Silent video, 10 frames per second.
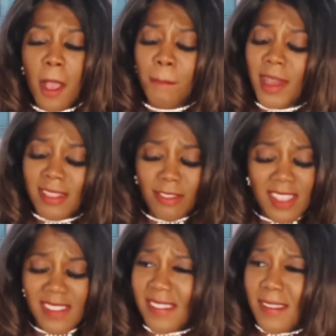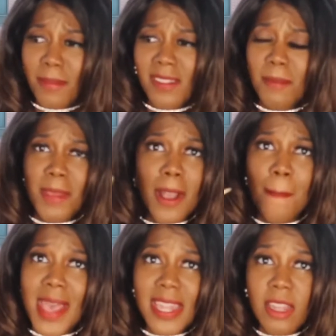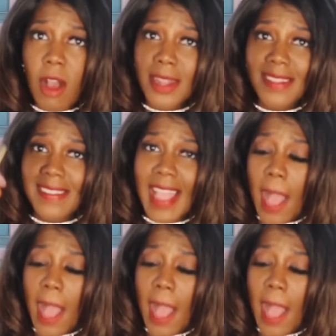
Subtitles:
But this is something to be commended, honestly.